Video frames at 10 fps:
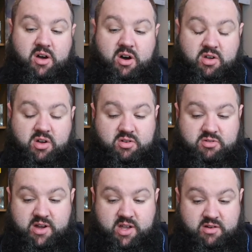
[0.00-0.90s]
I got
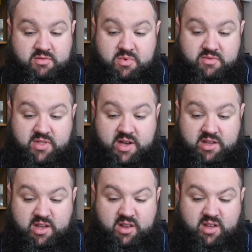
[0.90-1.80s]
cracking on with that.
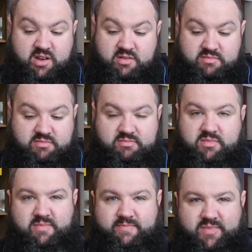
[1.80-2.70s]

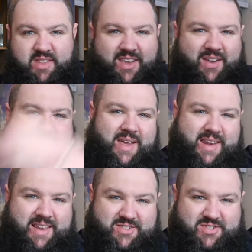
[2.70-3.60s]
You ain't
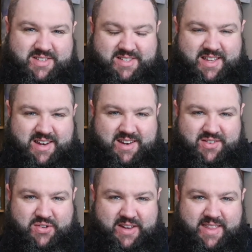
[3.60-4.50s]
interested in
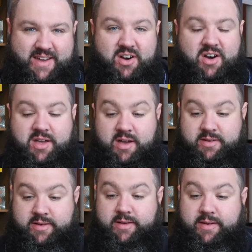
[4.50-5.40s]
all of that, are
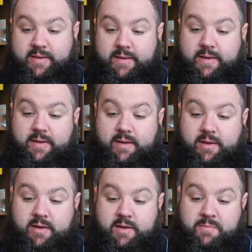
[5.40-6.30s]

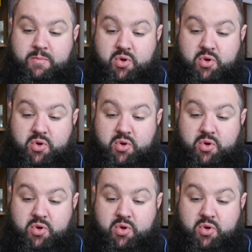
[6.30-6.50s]
you?